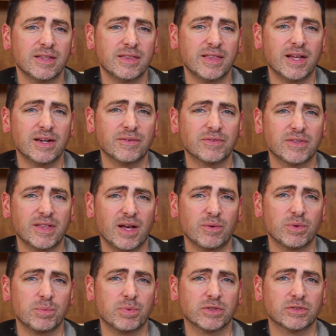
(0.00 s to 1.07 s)
Then after that,
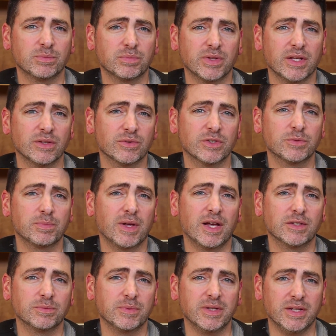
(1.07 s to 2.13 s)
we put some platelet-rich
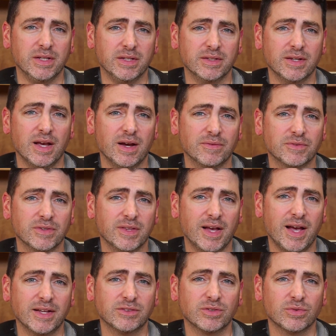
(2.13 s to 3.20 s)
plasma in after
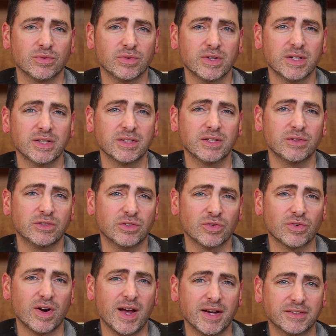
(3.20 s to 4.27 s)
that to really
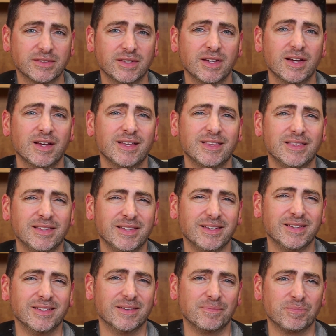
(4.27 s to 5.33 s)
direct
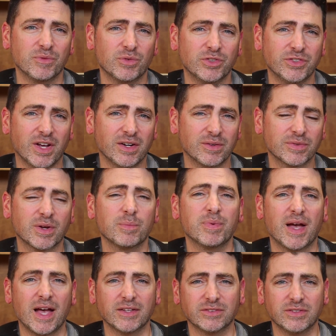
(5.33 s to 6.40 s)
the regenerative
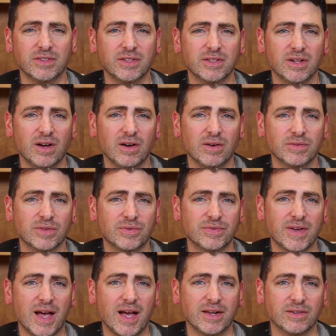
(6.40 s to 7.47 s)
capacity of the
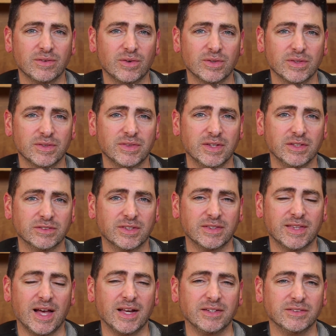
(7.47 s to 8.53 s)
fat and all the things
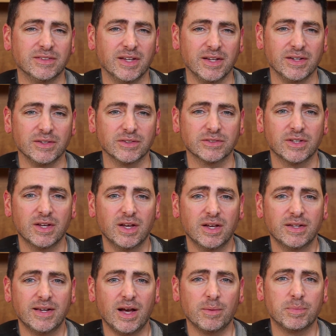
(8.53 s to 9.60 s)
that entails.
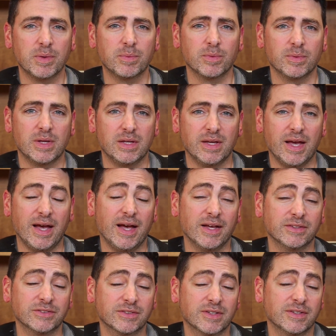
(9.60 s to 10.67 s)
Now, people may
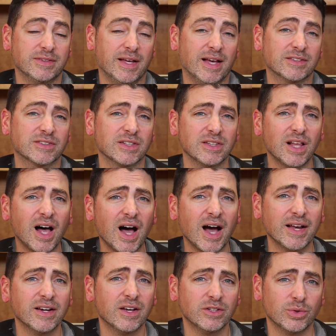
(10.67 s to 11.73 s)
ask, they ask a
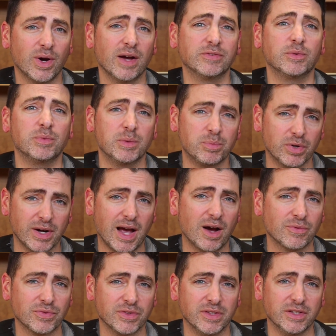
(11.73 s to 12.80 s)
lot, do I have to be put
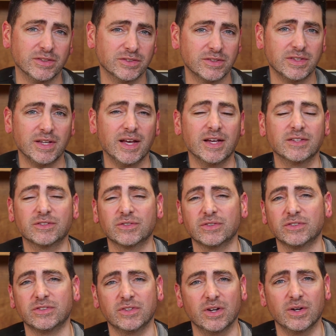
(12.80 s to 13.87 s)
out for this? The answer
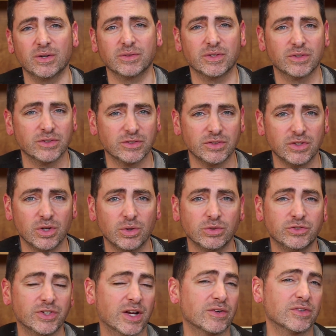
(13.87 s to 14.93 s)
is no. There is no
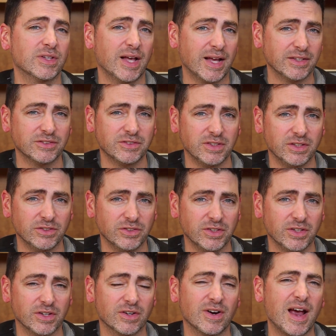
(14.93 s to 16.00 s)
general anesthesia
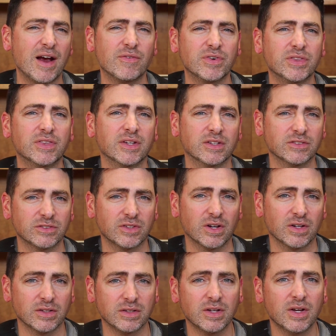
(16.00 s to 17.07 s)
here. Everything is
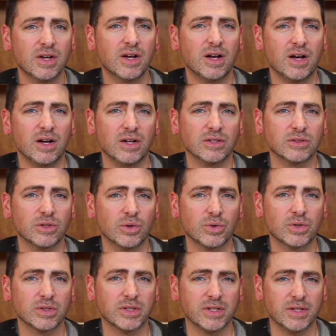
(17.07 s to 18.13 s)
done
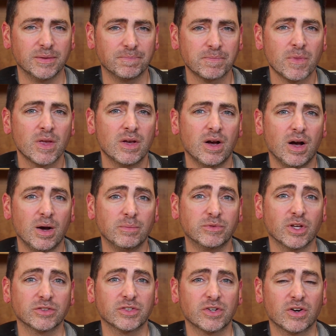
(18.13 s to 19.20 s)
locally.
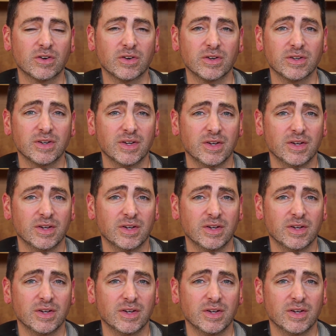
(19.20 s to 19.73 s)
Does it hurt?